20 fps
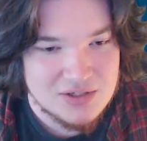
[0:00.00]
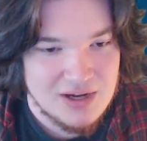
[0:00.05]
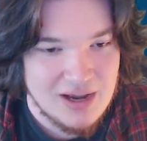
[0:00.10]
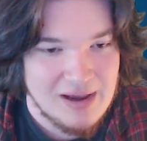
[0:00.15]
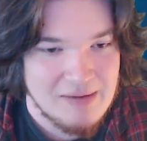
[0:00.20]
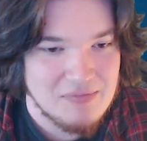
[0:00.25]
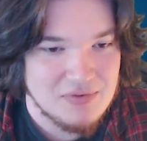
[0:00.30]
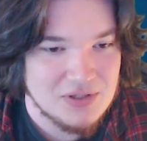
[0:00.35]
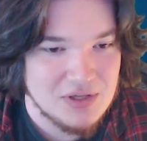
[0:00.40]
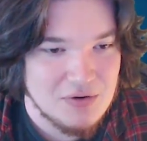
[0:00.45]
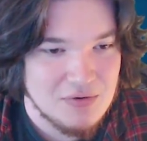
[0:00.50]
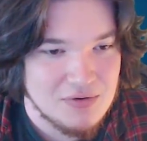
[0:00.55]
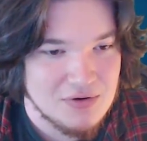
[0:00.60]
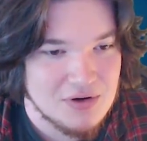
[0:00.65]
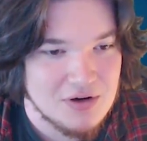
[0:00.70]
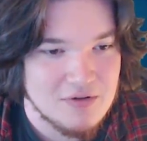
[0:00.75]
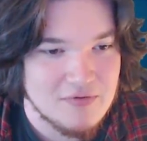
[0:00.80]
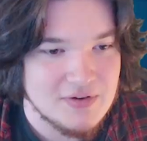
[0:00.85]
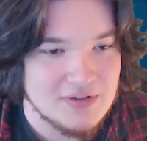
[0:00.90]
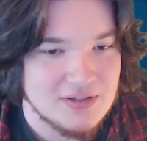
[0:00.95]
I'm so
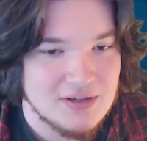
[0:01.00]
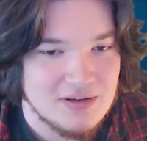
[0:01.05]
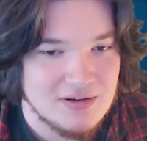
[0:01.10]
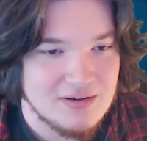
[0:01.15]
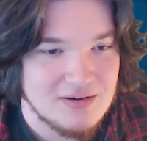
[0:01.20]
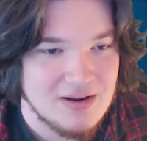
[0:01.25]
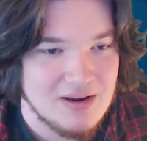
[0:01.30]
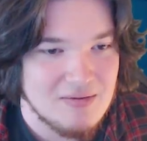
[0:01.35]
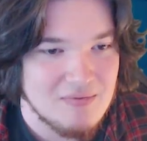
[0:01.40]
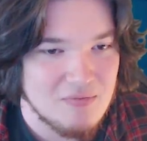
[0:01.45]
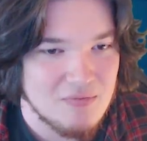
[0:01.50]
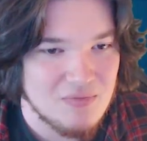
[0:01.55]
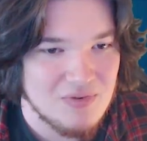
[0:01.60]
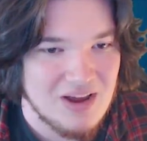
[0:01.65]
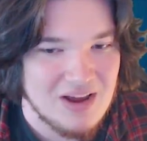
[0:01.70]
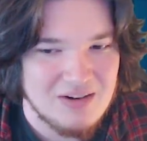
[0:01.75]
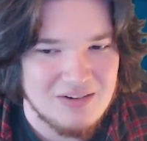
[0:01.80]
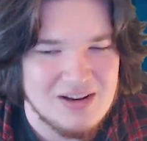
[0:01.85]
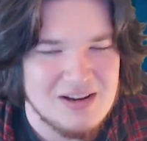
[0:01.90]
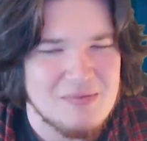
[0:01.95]
nervous, and
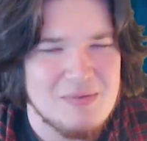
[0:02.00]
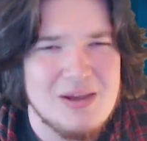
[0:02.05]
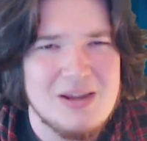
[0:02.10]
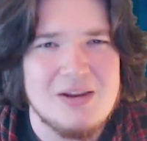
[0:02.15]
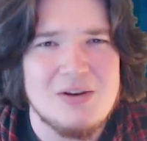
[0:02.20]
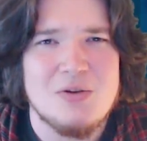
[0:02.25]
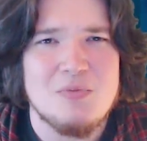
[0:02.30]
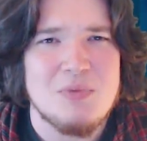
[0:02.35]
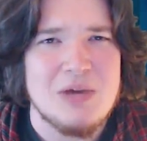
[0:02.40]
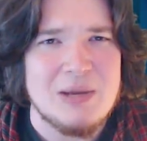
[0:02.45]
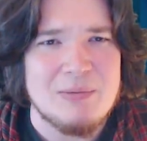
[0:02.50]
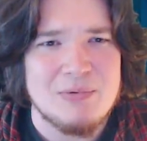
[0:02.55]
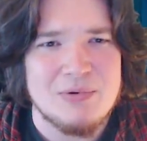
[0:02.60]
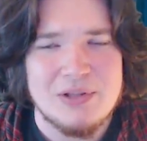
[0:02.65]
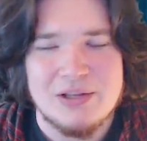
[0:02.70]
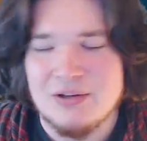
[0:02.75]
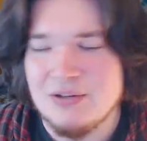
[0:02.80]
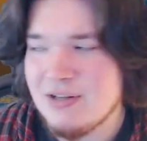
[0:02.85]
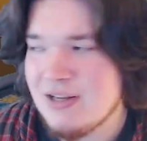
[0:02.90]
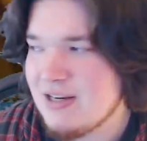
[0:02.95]
I don't like meeting new people.
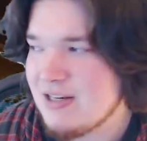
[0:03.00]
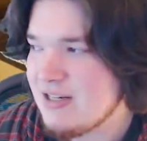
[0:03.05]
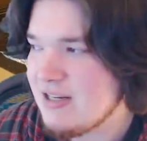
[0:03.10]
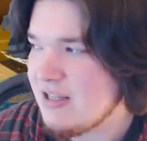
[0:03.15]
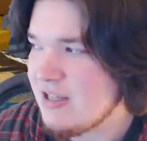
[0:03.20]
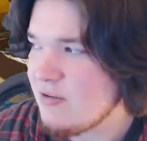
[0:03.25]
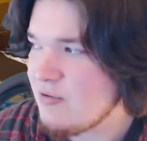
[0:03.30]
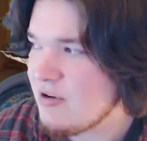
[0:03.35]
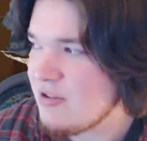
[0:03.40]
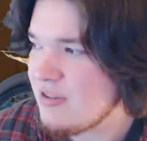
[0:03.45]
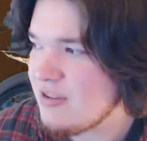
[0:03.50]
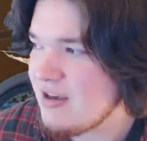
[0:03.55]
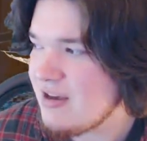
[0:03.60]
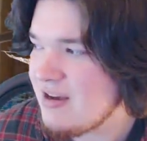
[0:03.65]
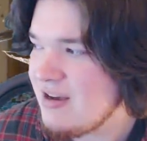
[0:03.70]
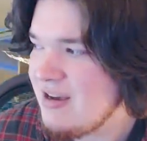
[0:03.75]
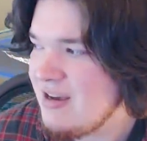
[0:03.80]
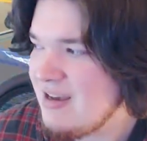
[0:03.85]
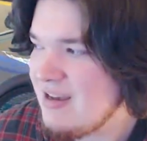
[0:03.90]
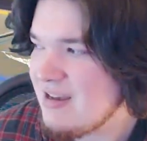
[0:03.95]
I don't like dealing with,
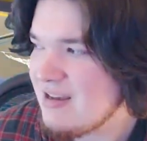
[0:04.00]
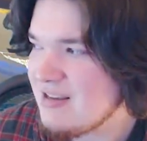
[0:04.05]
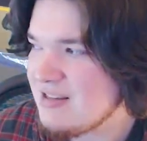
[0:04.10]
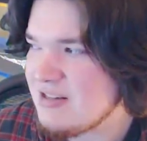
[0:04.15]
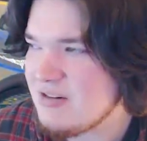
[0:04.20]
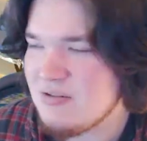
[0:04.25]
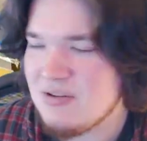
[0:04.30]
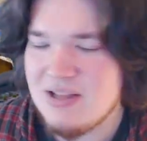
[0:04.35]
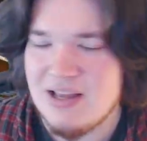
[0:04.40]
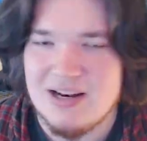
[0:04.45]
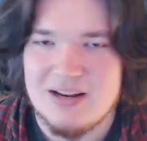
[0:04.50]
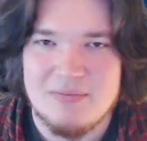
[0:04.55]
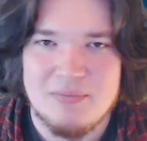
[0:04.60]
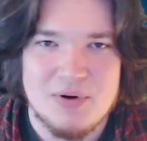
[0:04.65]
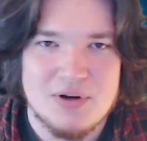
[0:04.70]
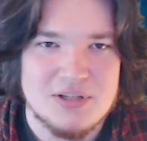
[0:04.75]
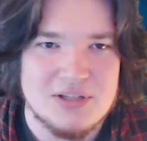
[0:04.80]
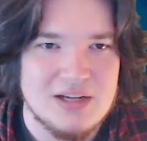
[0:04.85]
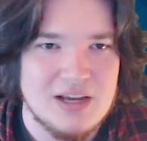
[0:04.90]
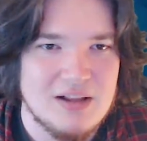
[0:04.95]
because, a lot of the
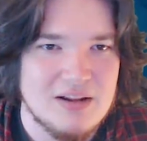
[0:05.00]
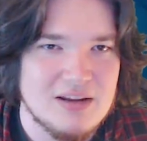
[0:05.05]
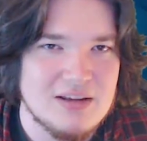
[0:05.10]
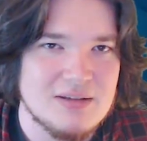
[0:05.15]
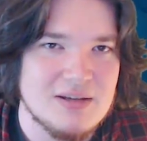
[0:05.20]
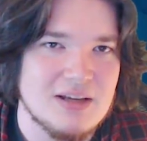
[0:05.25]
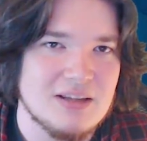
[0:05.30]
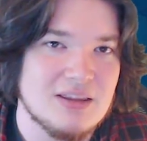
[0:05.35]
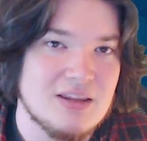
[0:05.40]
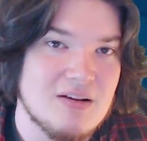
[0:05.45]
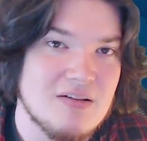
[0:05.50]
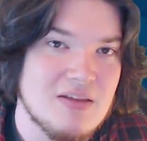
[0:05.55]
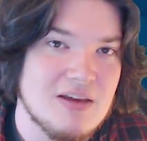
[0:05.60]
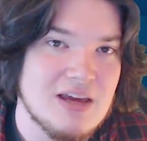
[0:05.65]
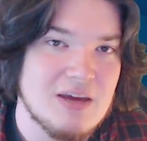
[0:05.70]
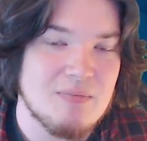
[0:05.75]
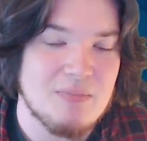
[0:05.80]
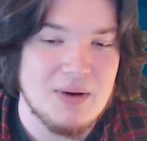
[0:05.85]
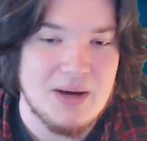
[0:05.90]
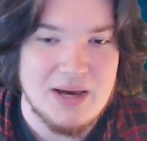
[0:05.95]
personalities out there, they
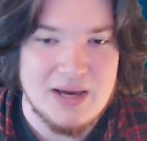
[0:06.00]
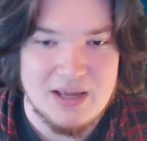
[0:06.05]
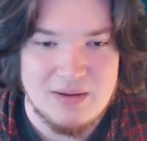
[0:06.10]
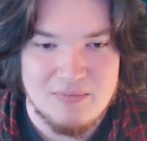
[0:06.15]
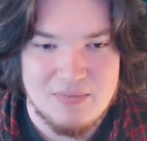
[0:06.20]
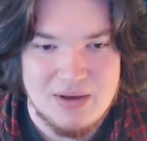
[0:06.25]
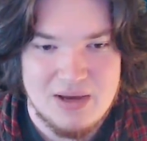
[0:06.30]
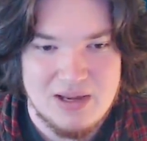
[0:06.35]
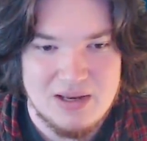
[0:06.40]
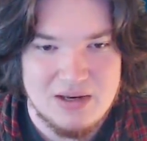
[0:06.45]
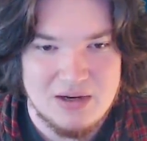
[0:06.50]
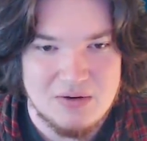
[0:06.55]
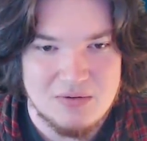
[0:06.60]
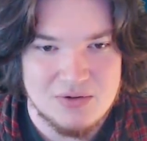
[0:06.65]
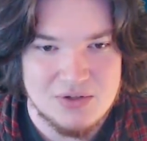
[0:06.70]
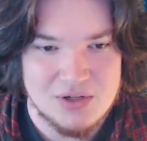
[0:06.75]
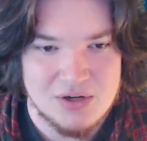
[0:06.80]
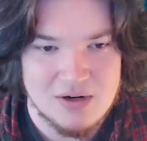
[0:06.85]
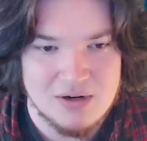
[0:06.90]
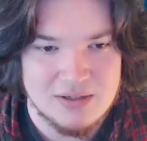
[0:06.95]
get by on being,
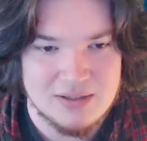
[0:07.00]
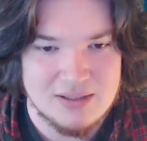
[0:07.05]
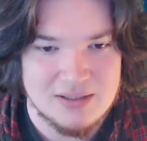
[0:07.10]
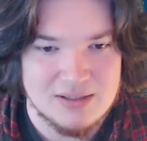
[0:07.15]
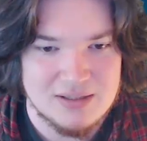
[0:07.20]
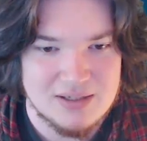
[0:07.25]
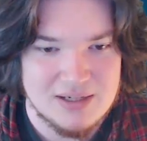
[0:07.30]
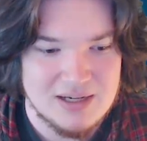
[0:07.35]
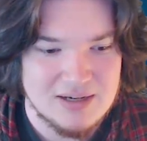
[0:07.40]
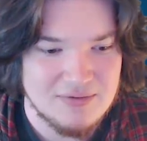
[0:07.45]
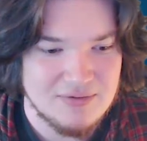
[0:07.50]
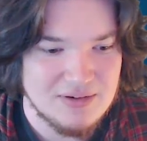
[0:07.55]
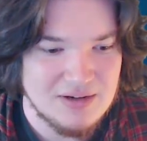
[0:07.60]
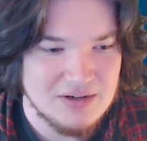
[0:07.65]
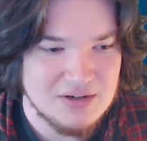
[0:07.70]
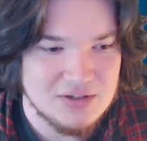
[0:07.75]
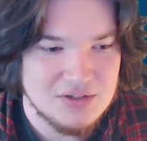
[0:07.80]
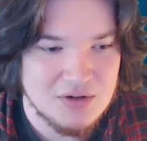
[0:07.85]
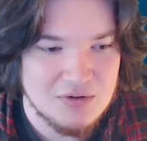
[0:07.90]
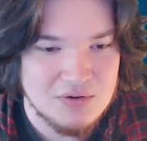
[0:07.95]
jerks and stuff, and I
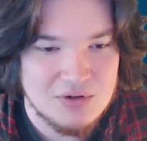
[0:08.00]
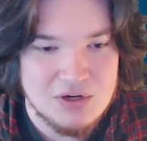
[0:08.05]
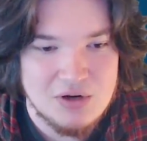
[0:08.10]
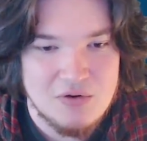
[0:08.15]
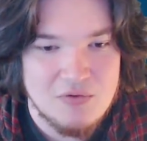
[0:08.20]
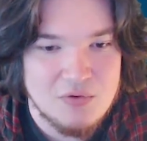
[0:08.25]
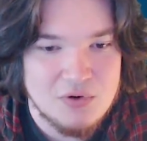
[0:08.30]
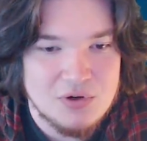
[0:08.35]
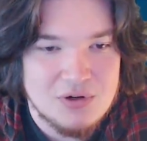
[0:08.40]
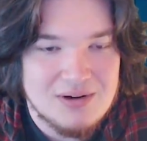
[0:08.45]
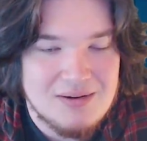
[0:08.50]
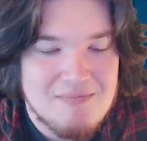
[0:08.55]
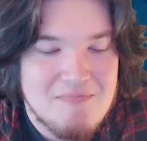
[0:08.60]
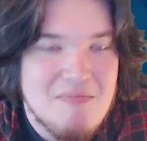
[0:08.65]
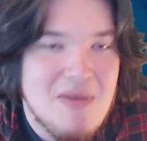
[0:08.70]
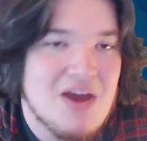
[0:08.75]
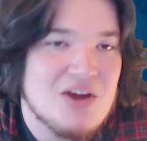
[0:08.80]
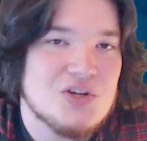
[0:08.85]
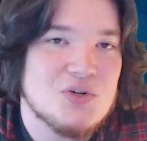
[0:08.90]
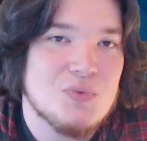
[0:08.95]
just don't know if we're gonna
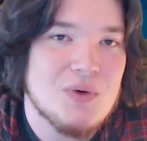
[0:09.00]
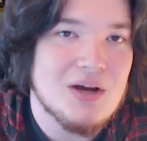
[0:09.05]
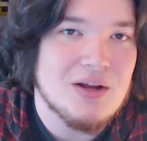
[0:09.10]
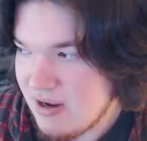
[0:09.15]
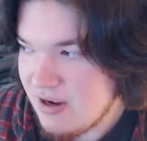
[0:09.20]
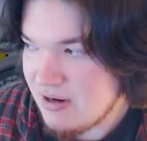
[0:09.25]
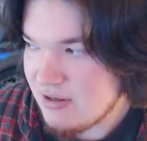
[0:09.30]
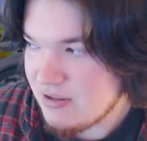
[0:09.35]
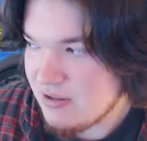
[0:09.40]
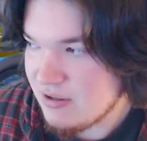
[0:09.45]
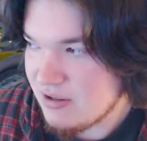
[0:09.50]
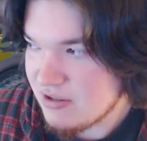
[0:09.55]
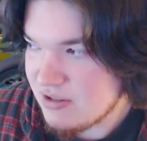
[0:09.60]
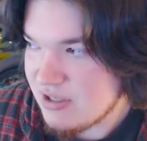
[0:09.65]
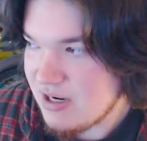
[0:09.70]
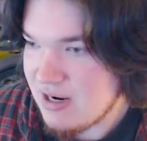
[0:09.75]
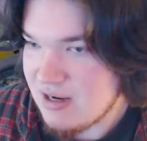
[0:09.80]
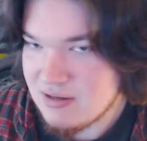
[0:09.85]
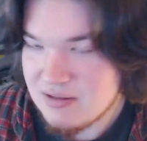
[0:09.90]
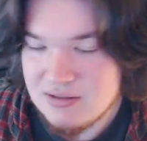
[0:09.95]
mesh well. I took a
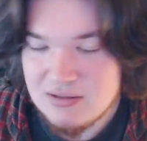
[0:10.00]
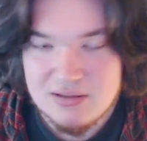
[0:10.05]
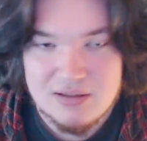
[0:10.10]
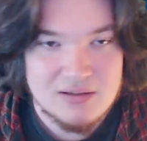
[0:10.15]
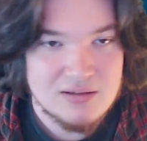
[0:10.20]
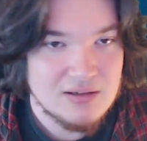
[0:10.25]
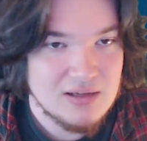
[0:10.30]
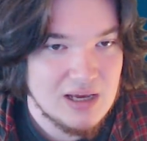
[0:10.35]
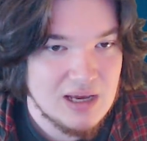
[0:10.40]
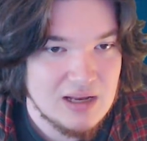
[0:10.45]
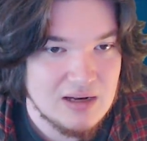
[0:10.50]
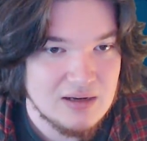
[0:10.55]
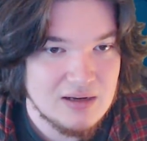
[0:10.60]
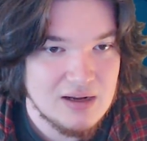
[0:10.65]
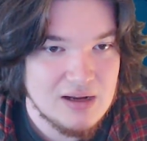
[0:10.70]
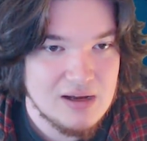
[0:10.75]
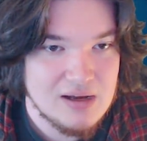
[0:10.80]
chance, and,